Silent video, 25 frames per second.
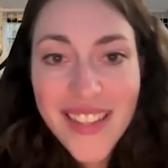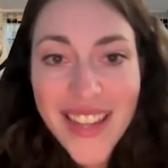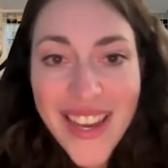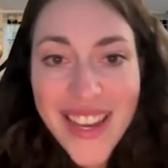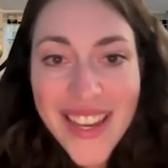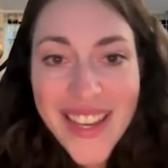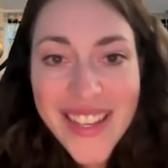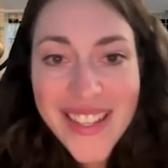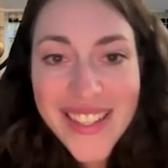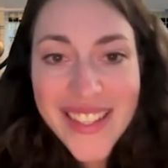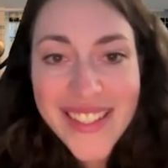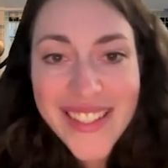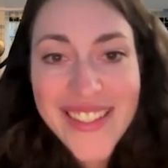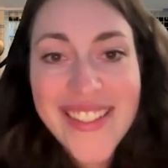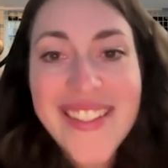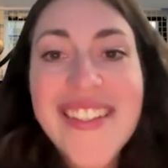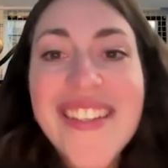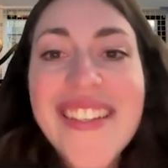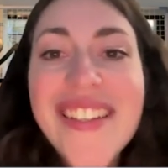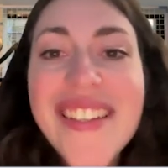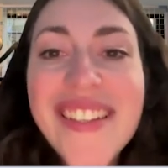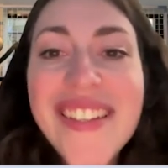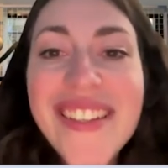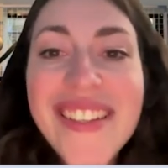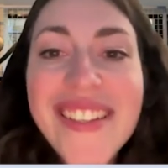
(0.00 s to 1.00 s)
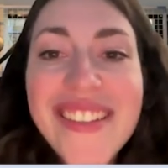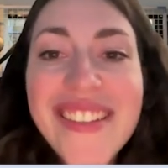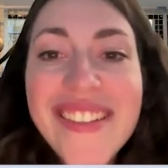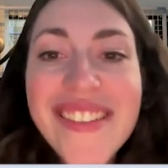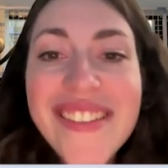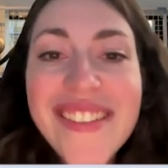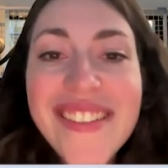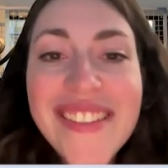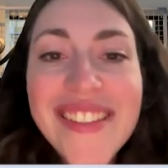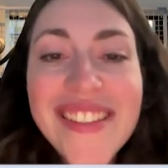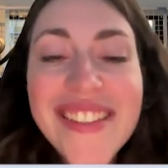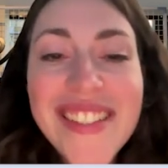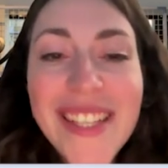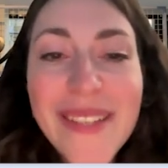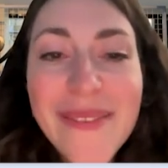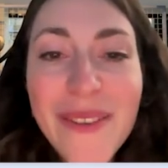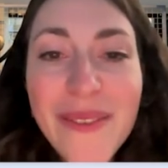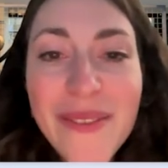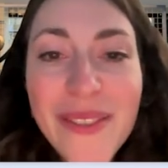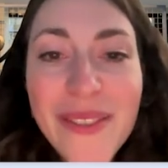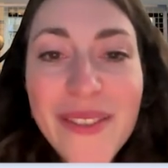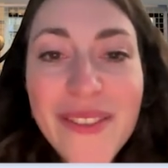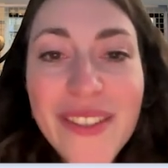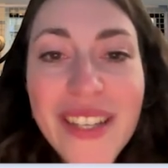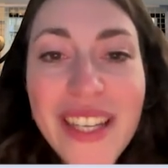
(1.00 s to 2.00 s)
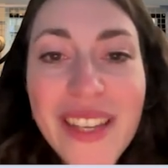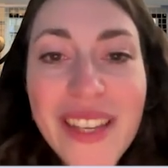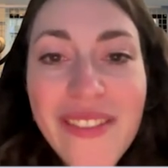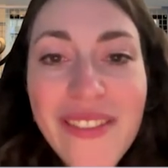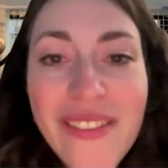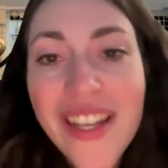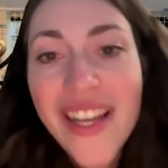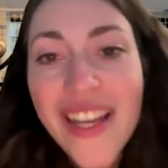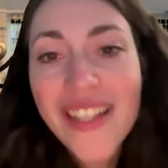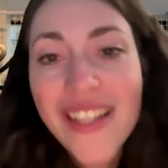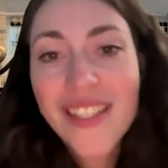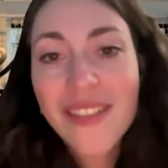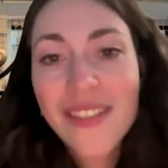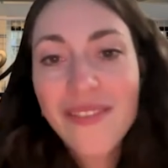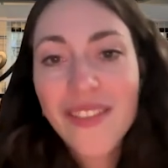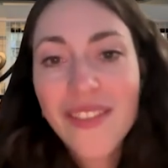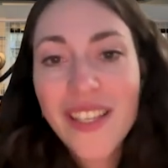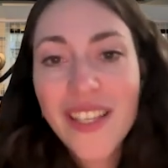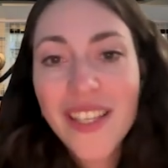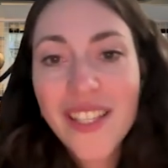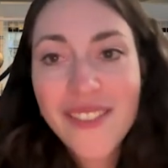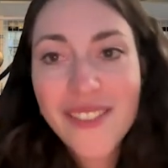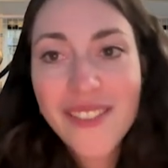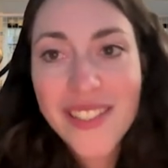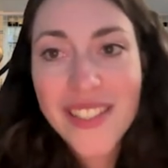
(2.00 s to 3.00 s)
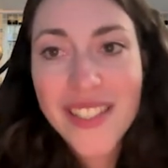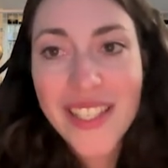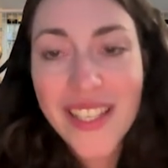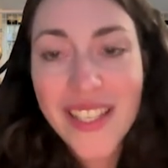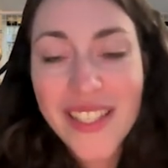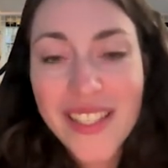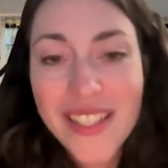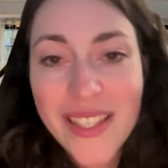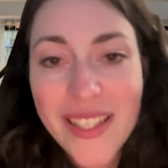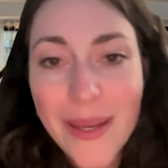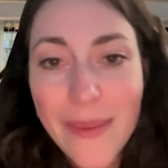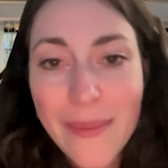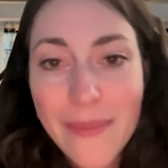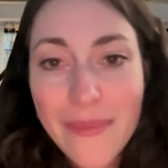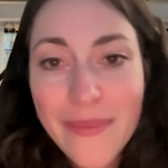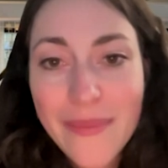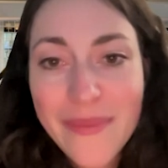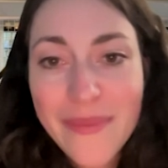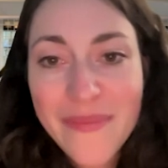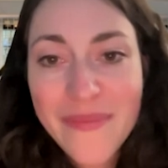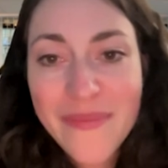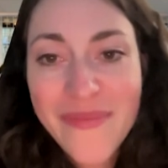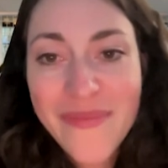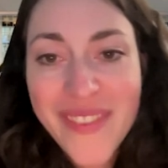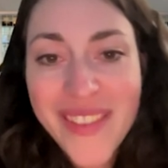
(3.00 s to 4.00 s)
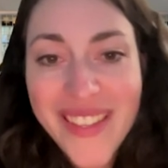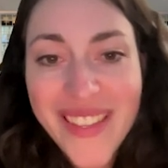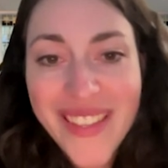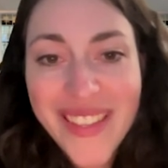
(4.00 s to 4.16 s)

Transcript: Nice. Some of you are even actively using some.